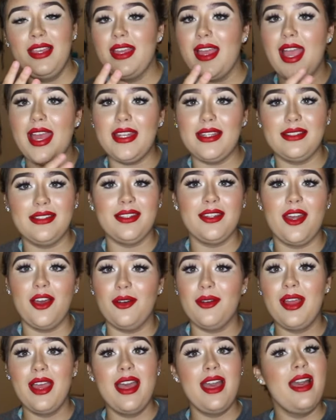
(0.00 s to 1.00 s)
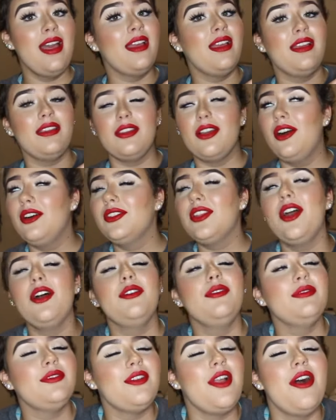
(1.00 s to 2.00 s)
and y'all
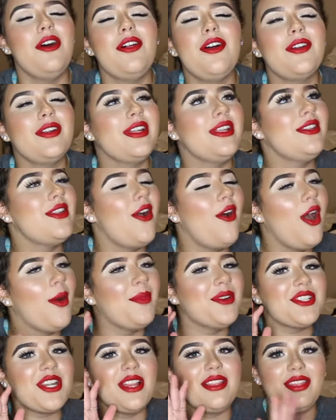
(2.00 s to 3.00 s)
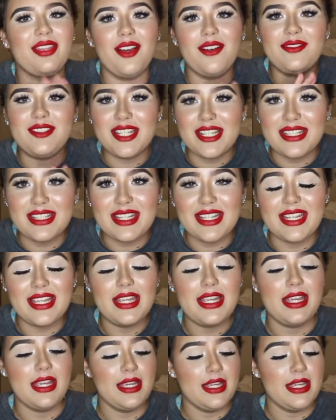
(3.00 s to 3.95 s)
already know how much I love Disney.